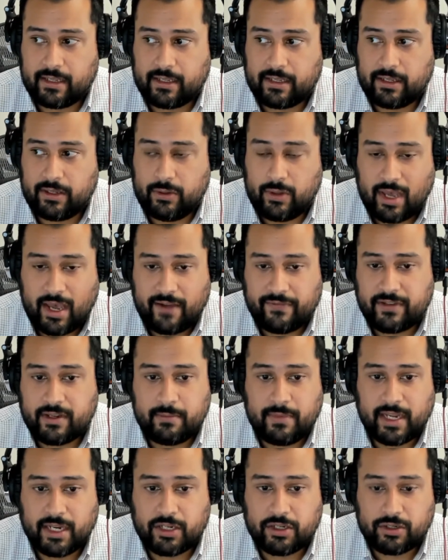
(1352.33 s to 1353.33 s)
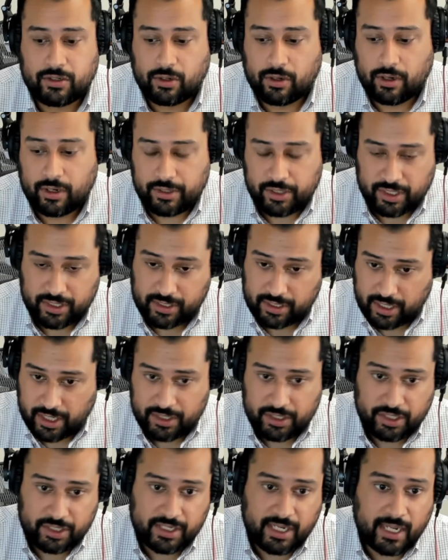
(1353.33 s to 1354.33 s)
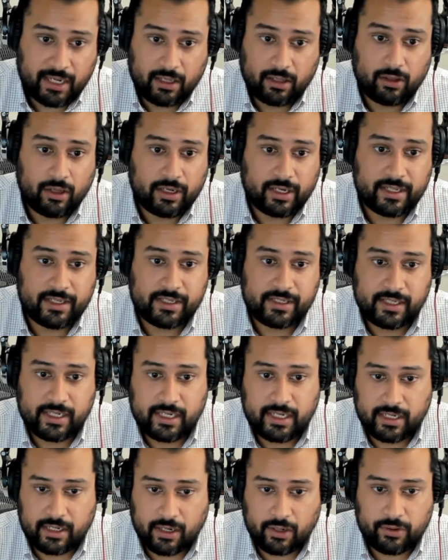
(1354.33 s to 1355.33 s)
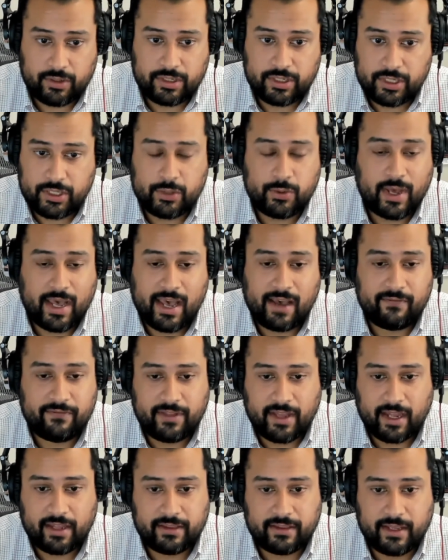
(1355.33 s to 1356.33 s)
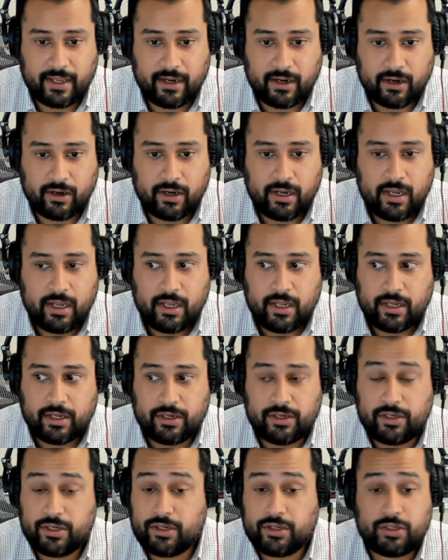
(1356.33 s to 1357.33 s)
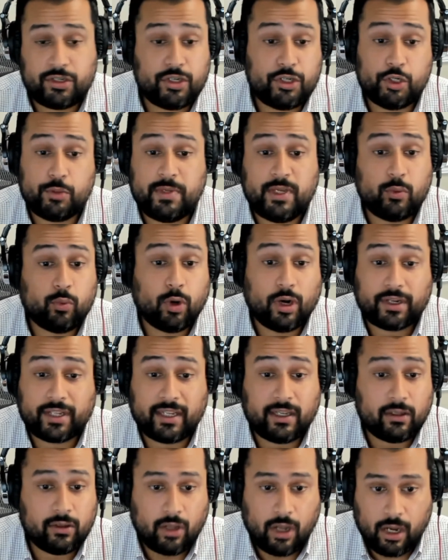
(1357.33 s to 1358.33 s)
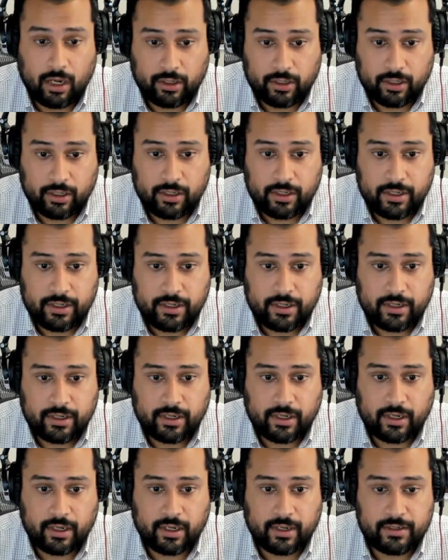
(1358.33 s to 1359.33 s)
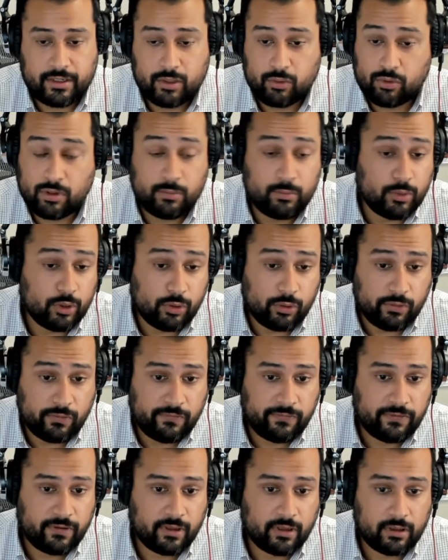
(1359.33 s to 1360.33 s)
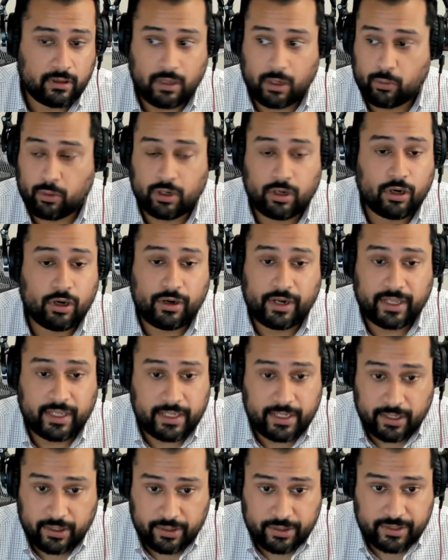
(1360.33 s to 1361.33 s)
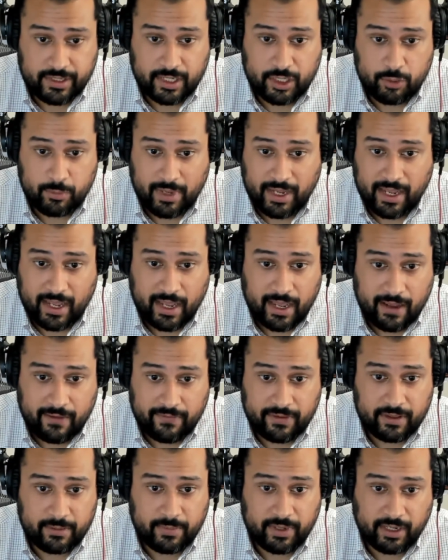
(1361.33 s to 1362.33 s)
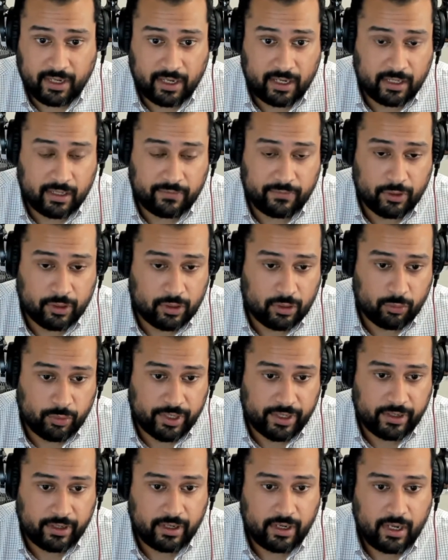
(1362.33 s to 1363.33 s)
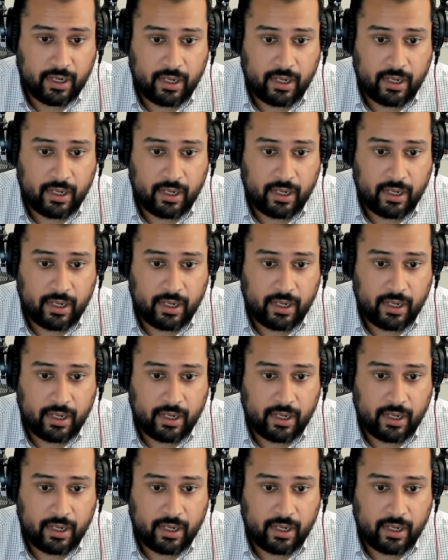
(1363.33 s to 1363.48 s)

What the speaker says: You have to make sure and just take a look and see, do you have that there? Should you be working longer to remove lower earning years that you may have in the beginning of your career?